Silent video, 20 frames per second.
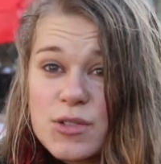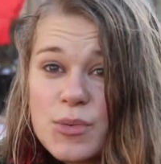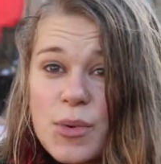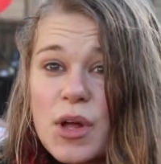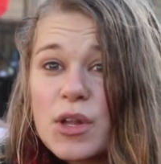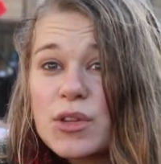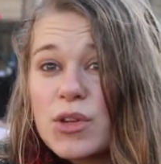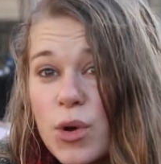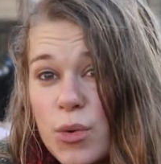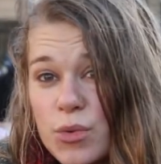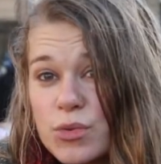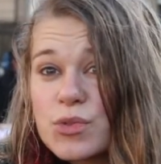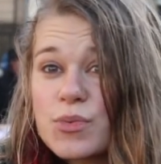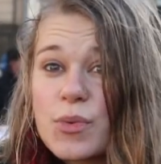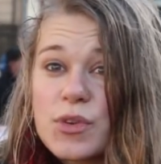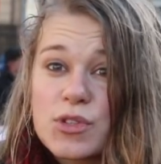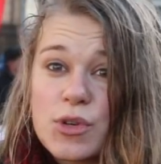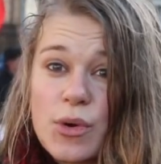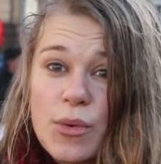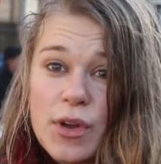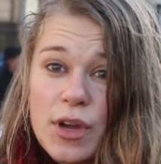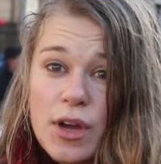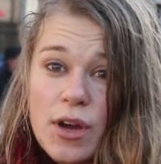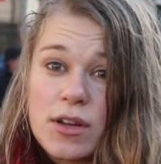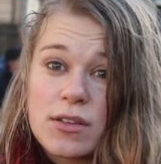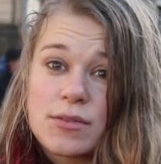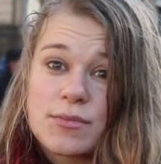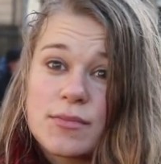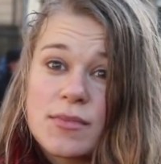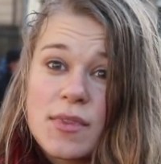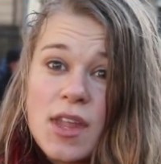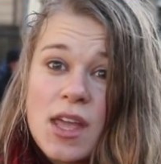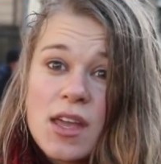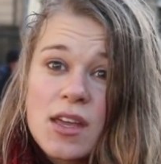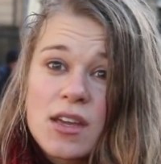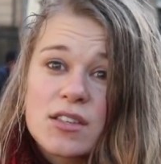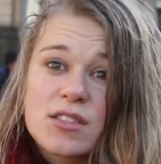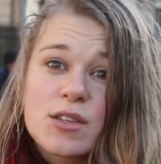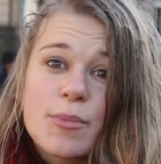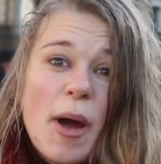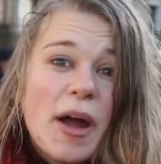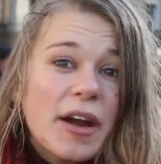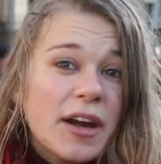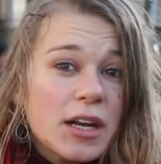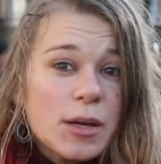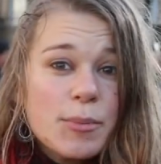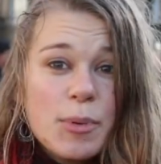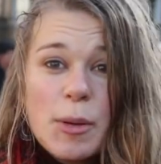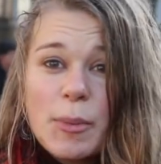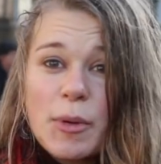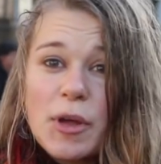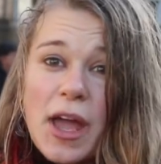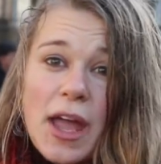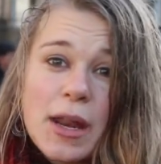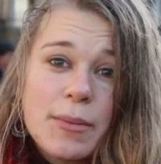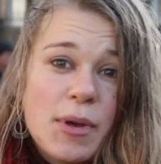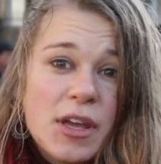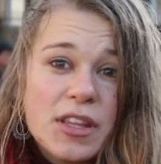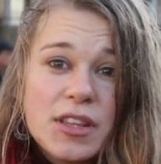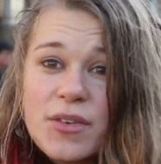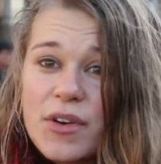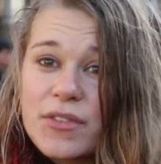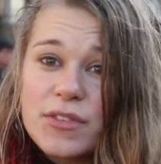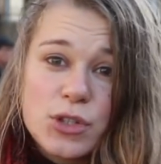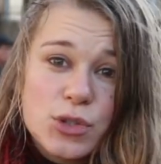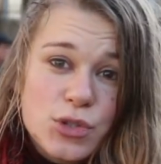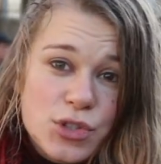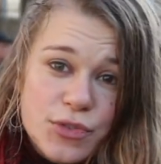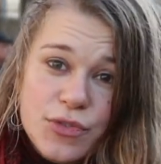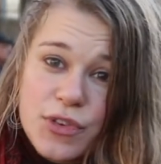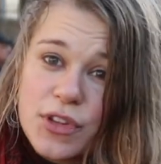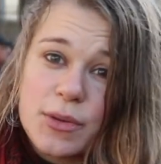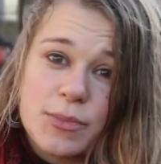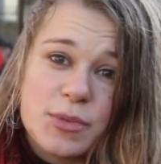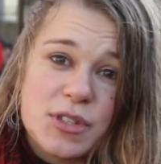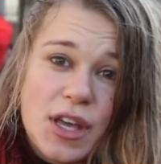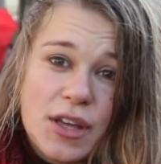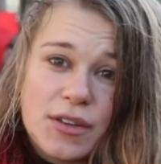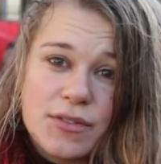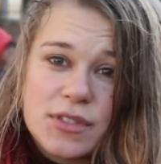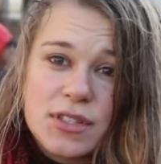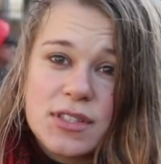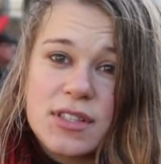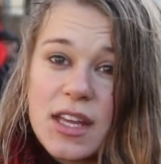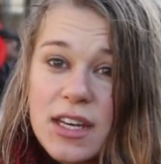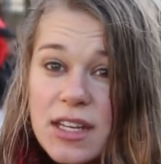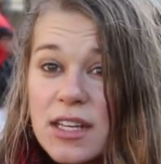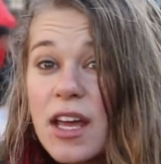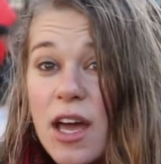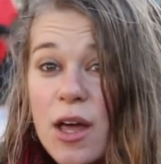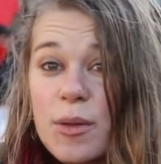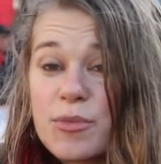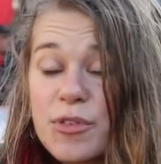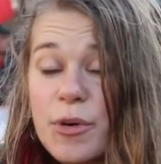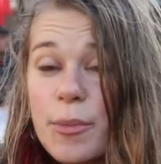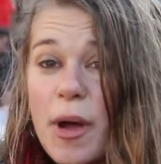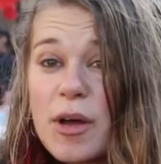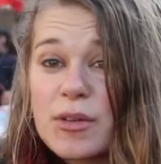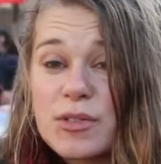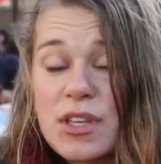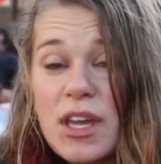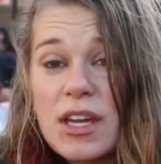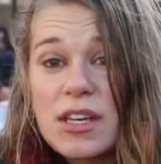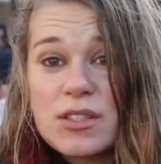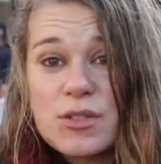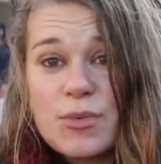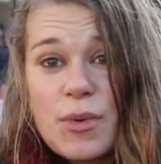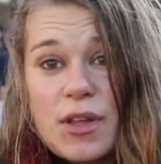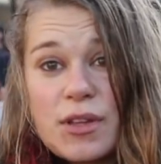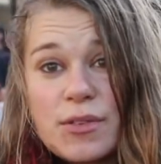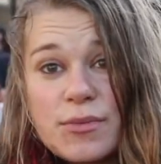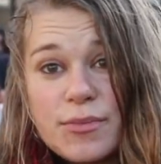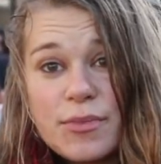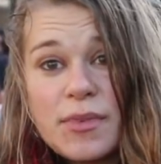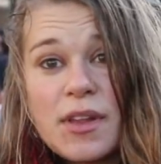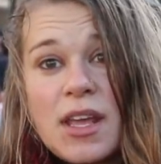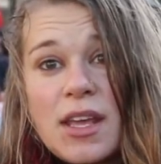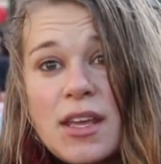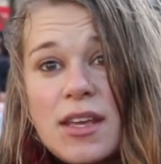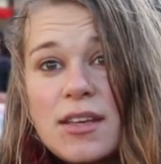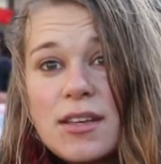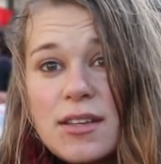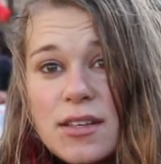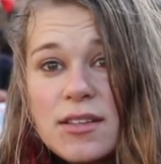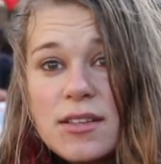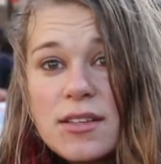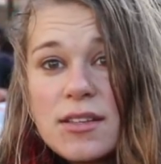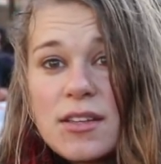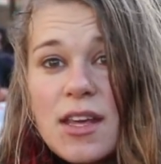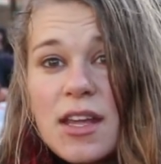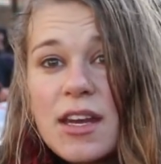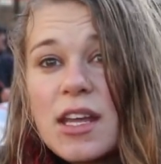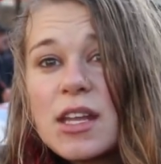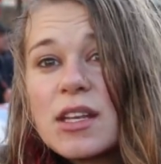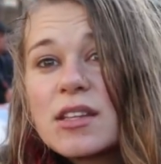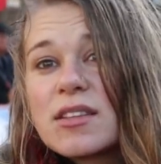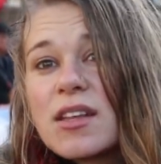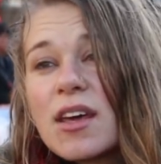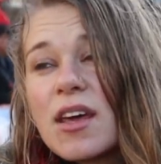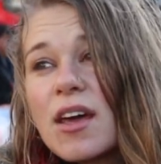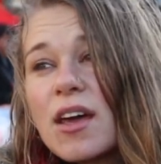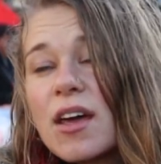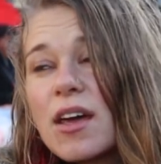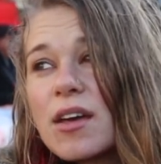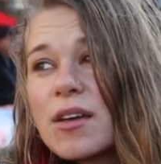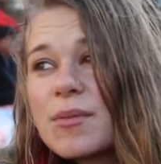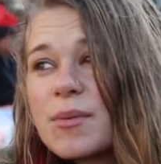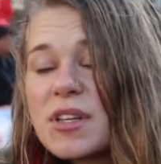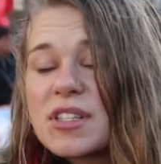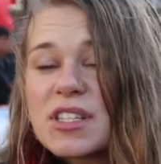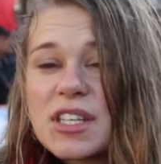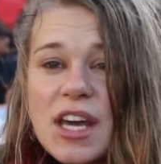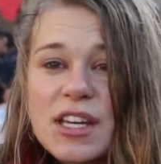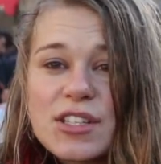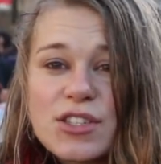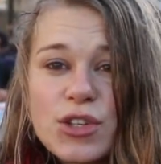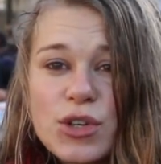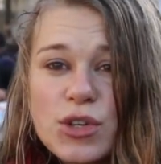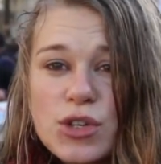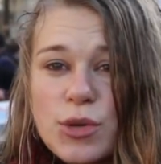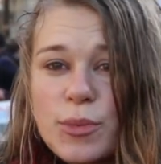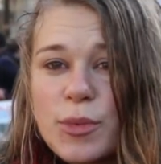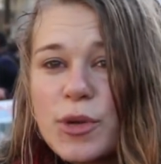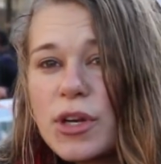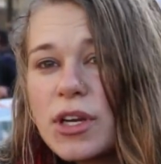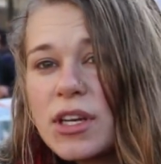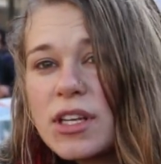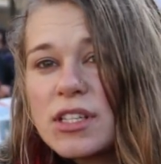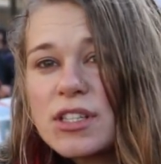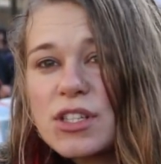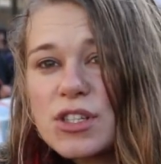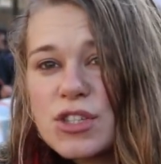as well knows what's going on. Because the Bahraini people can't make the revolution for themselves. They need help from outside as well. They need the international community